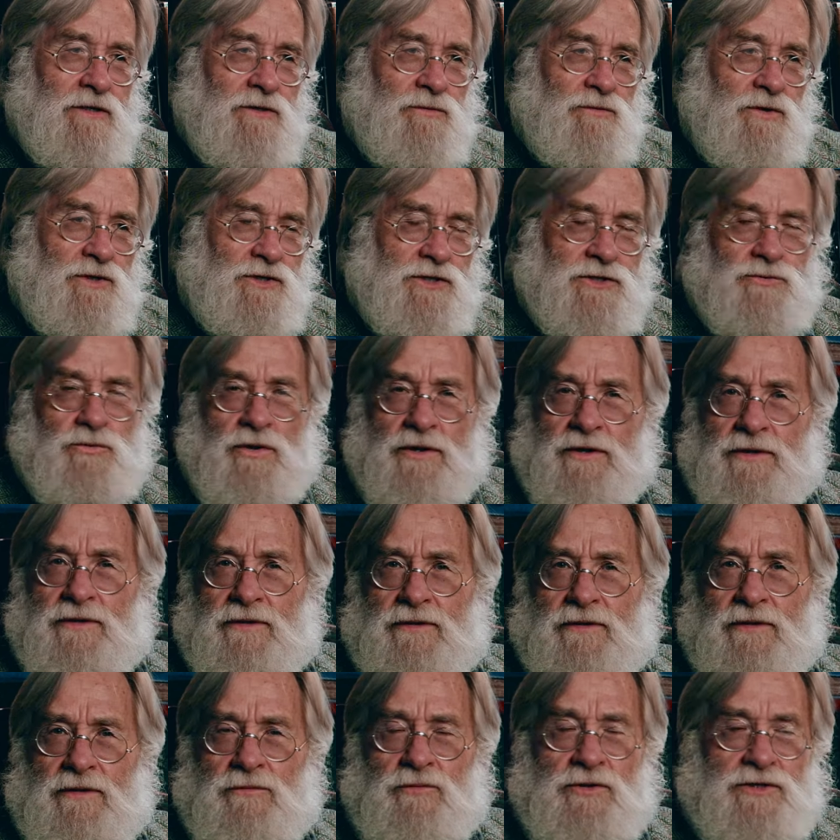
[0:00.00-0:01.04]
which is what
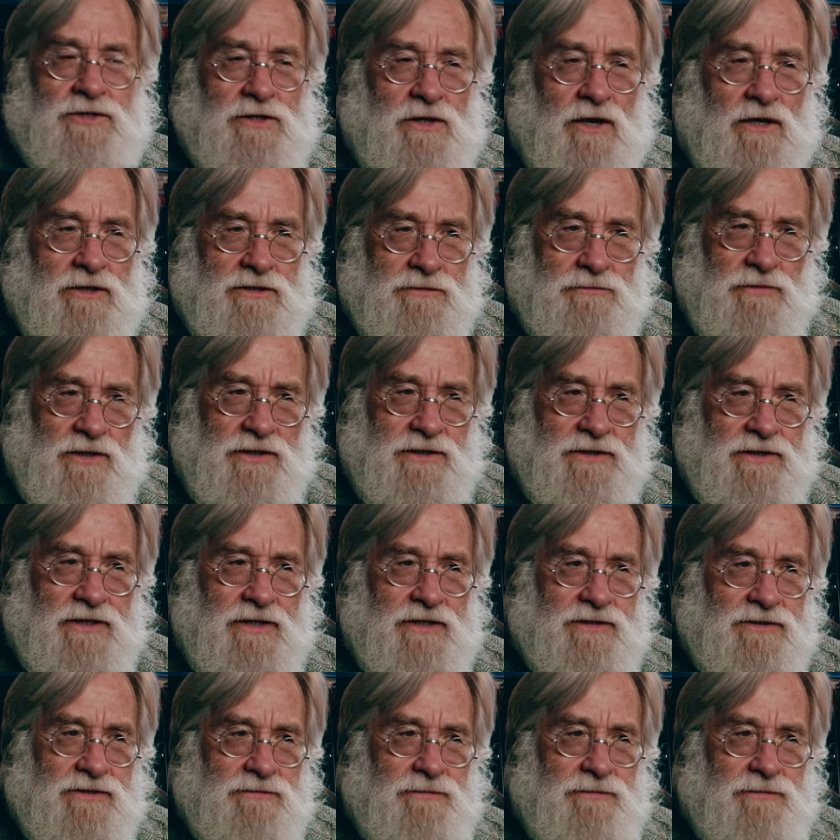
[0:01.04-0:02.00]
which he ultimately does.